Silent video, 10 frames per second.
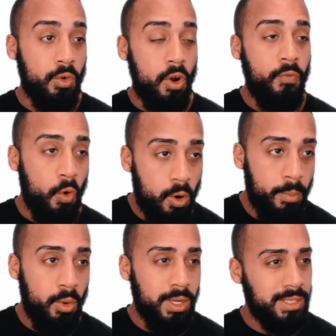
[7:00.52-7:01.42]
The growth
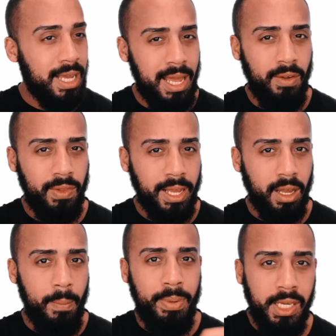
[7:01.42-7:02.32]
hormone is kind of like
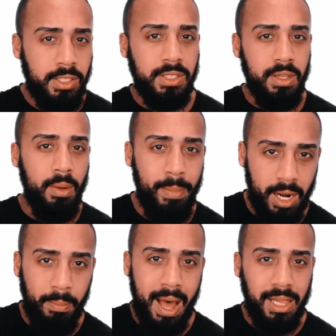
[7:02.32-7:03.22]
a piece to the
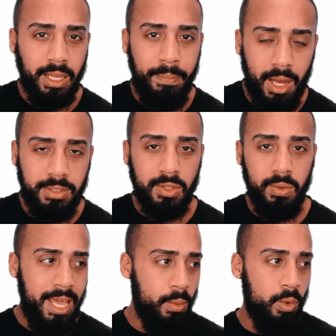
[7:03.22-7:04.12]
metabolic
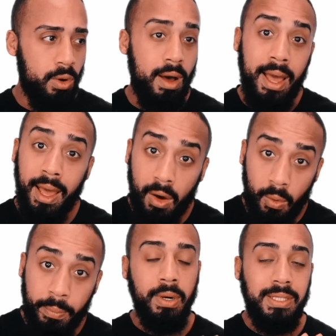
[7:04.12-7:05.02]
puzzle. It will
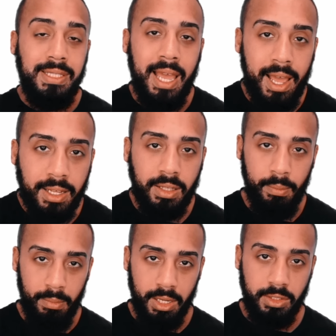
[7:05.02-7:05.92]
help protect
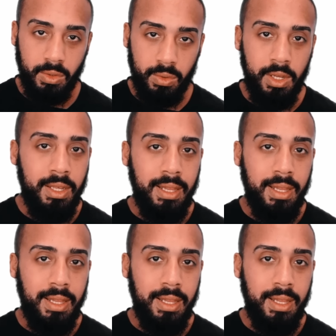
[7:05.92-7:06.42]
muscle.